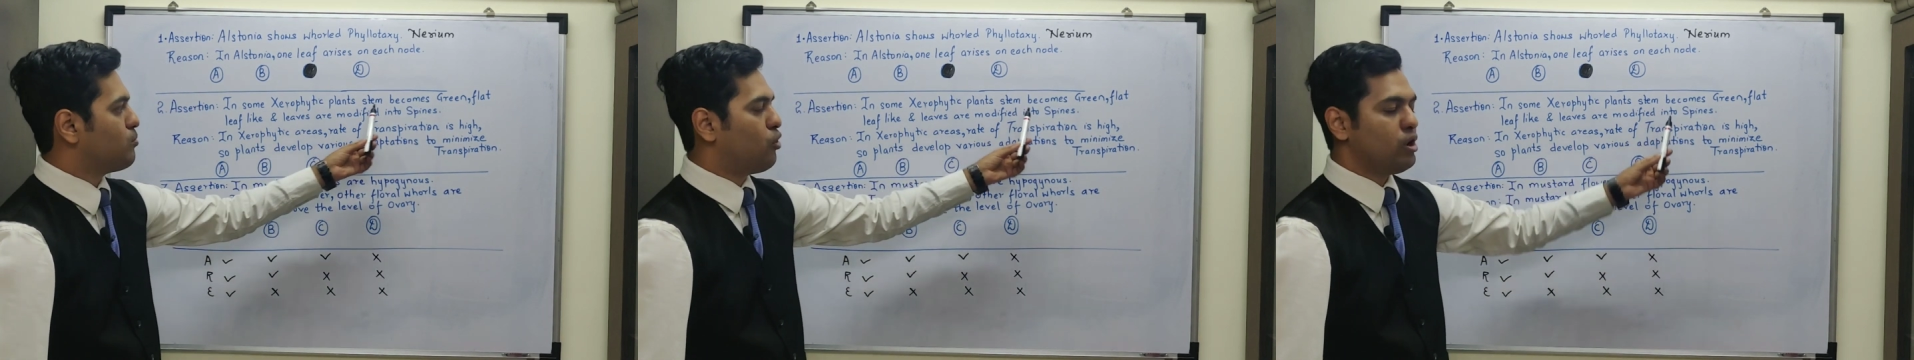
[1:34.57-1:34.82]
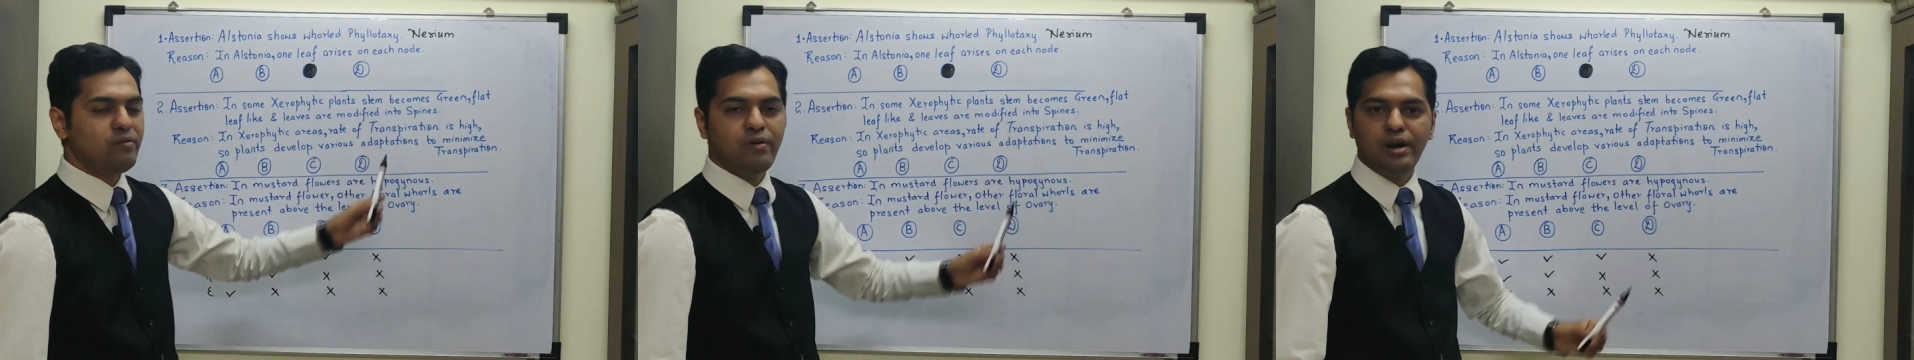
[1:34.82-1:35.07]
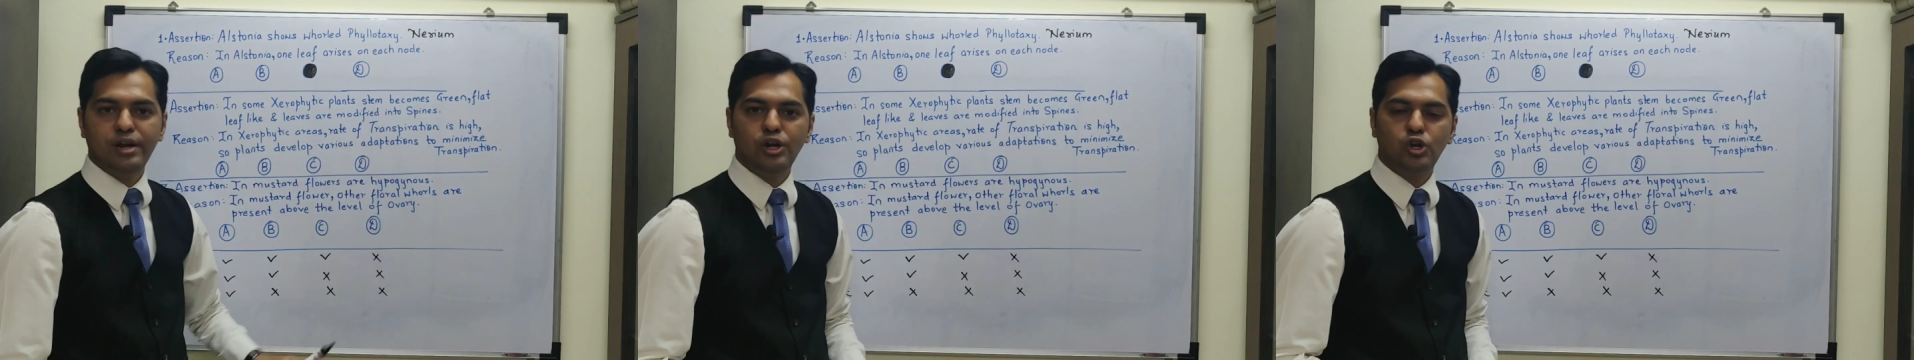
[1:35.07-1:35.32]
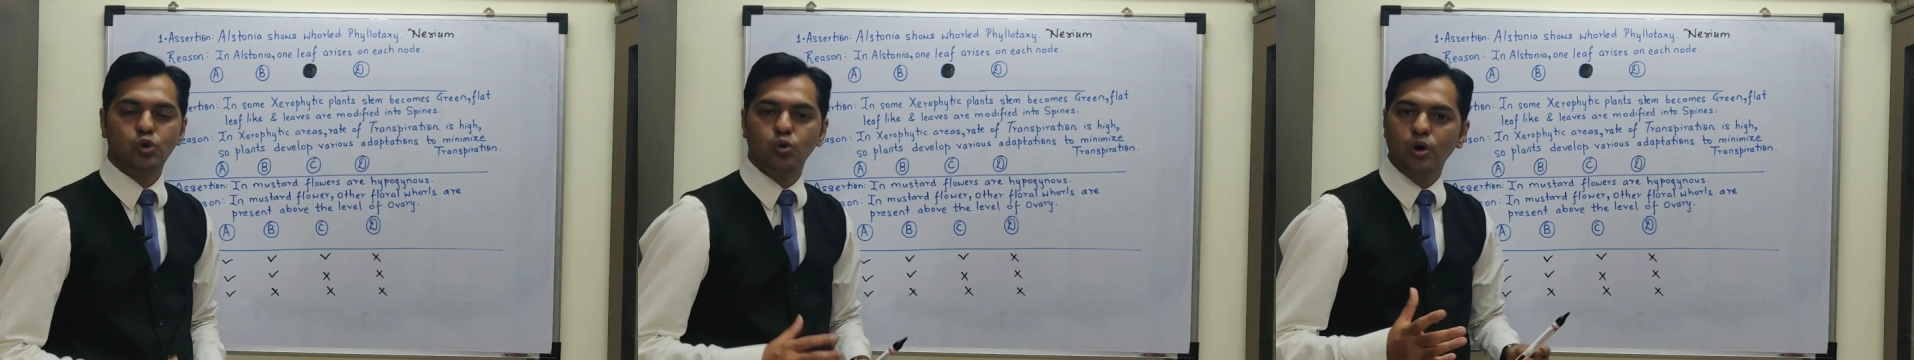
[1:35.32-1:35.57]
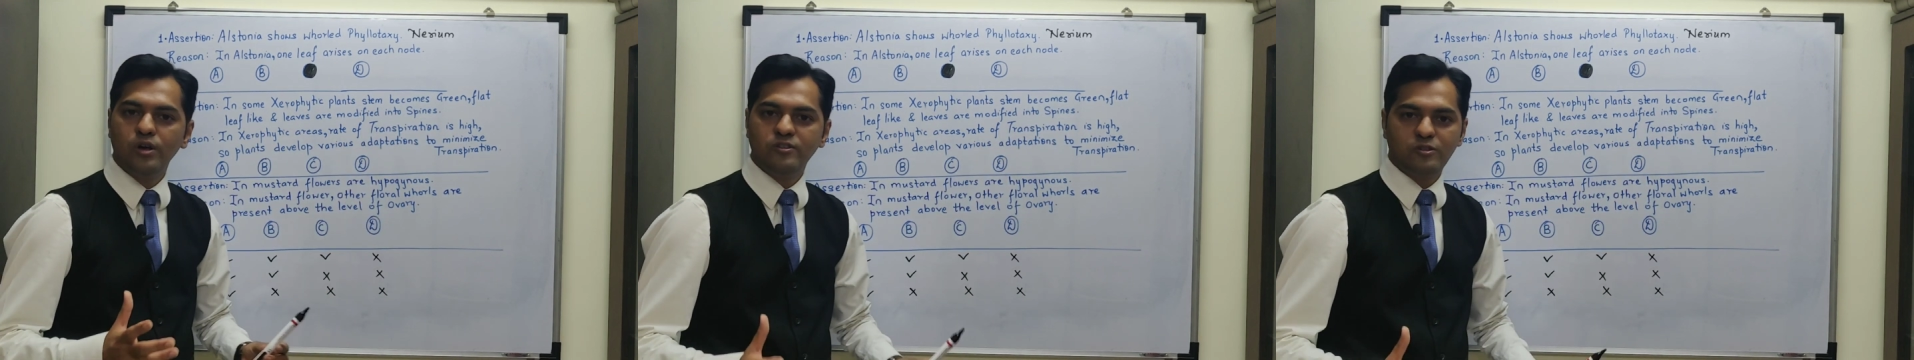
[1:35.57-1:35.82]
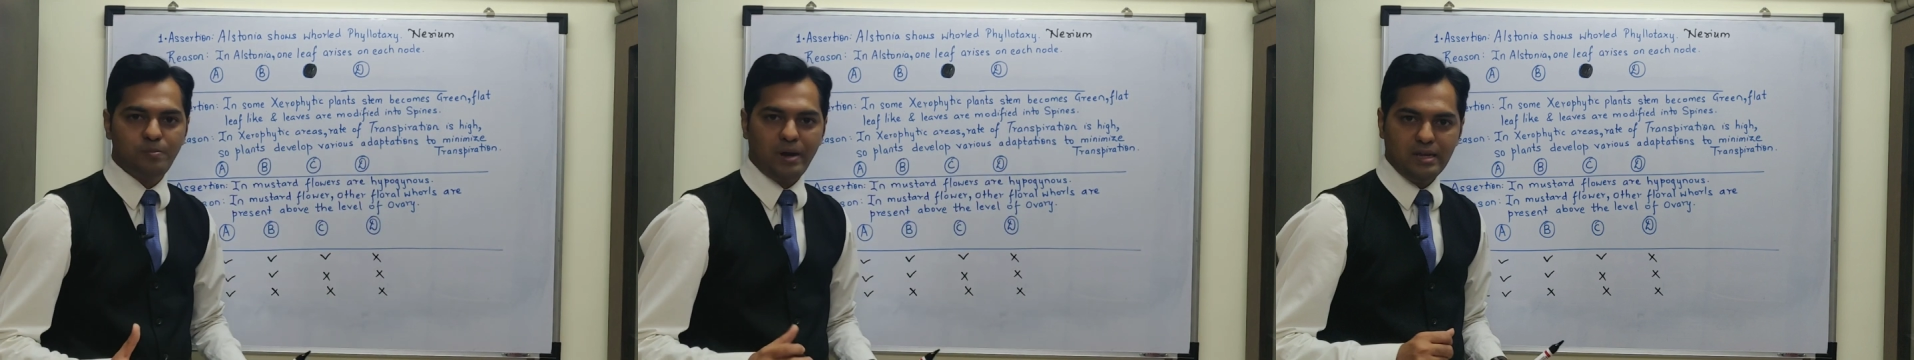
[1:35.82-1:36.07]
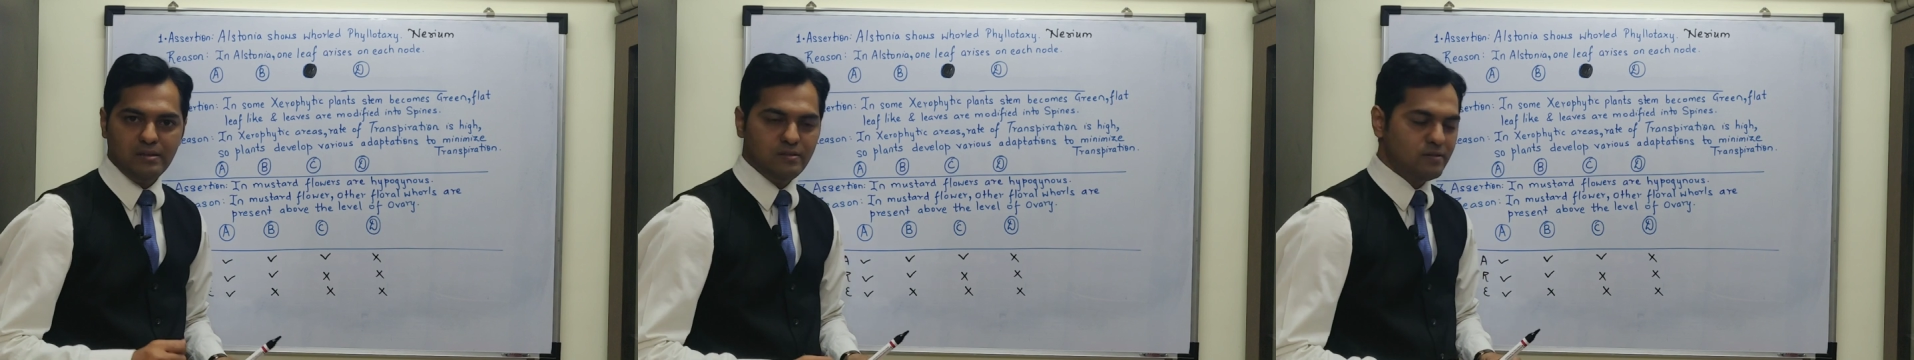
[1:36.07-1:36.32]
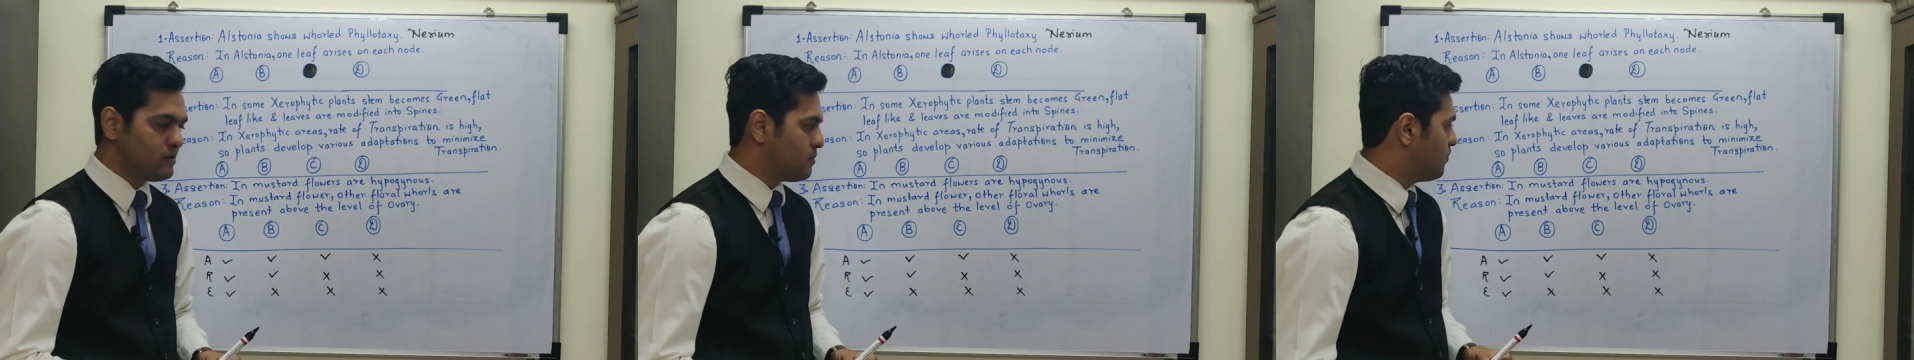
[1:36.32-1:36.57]
modified into
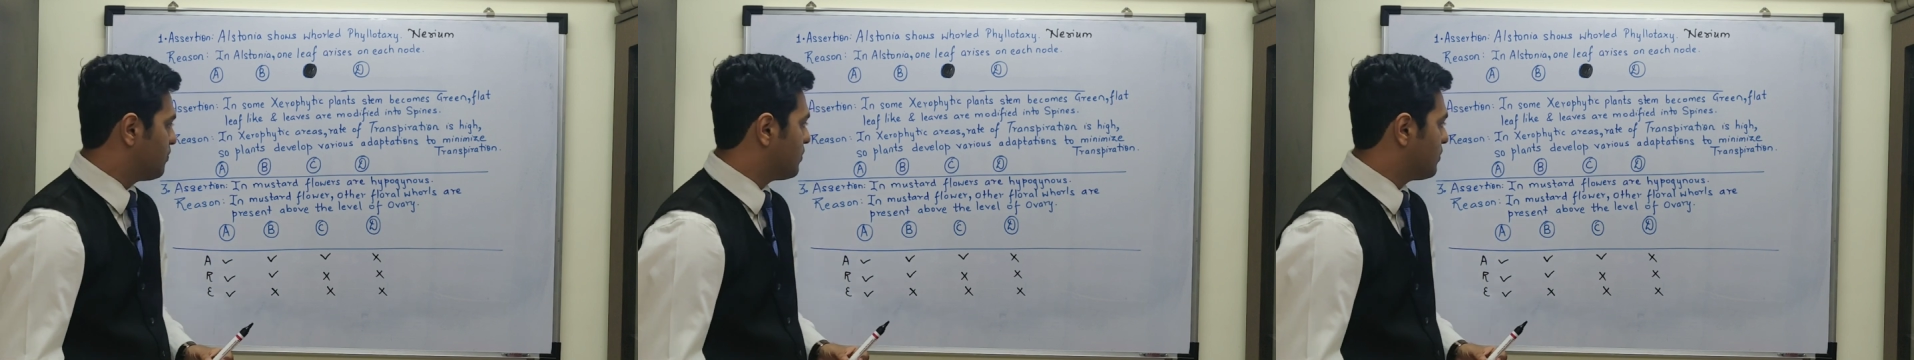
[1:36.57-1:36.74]
spines.